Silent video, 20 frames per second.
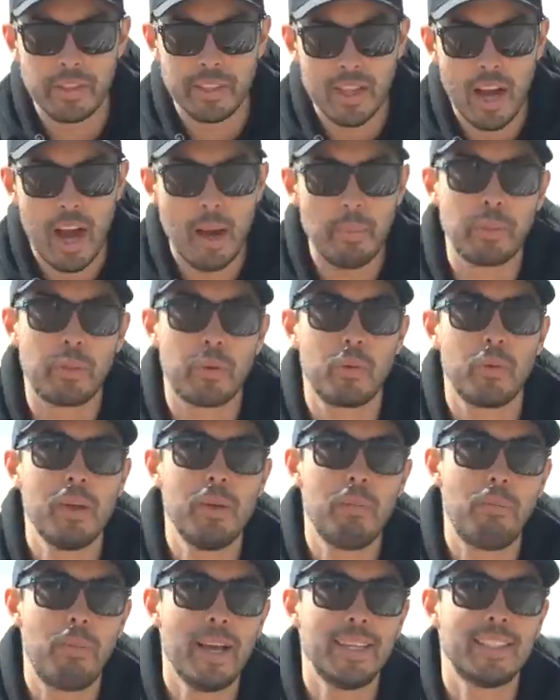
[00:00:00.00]
the top
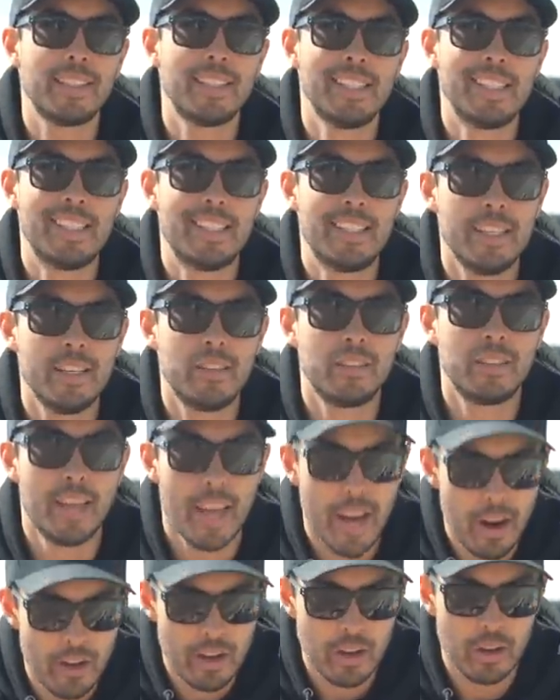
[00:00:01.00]
three best concealed
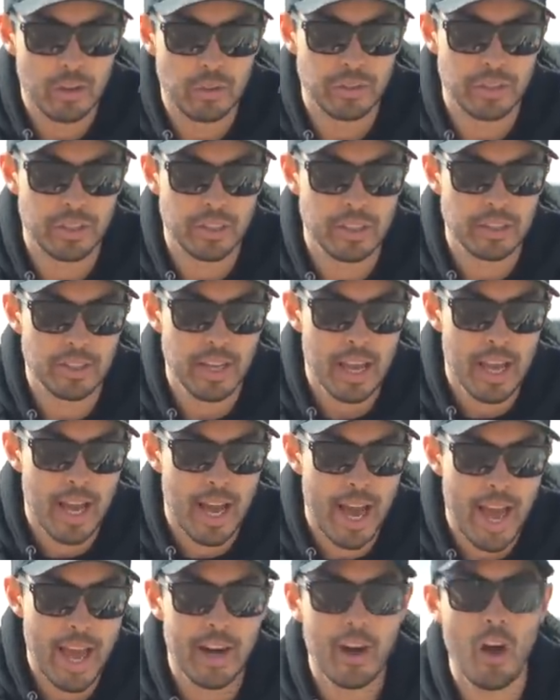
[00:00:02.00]
carry holsters,
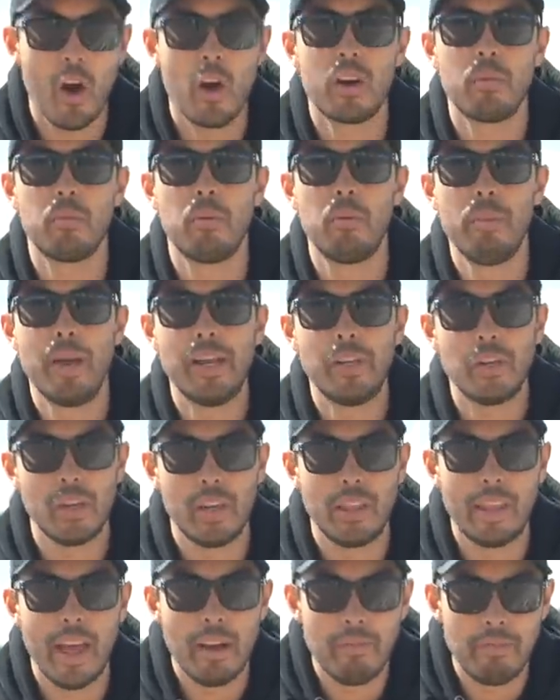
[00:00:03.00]
I had an honorable
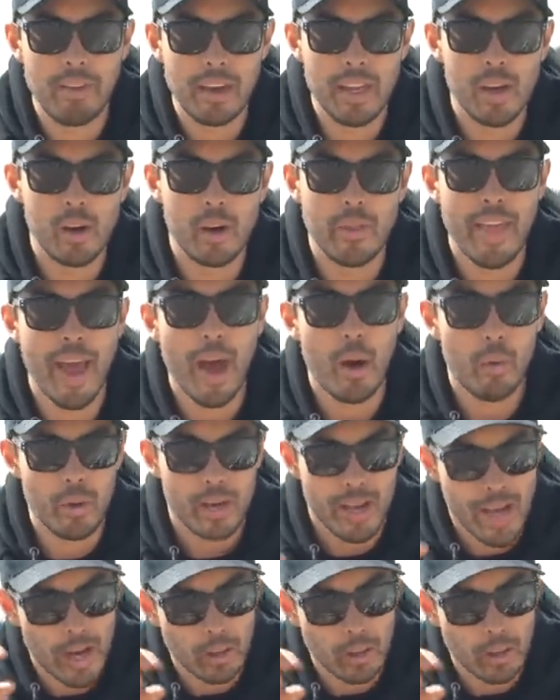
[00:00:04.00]
mention in that video, and that went